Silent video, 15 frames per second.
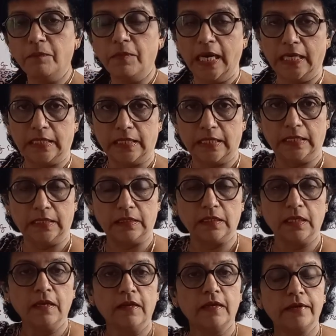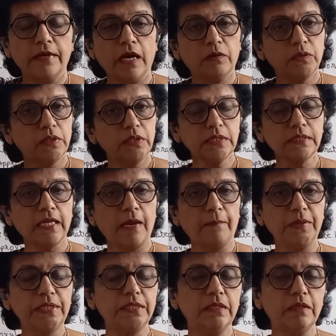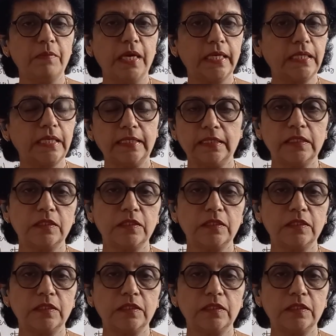market. Now this capital market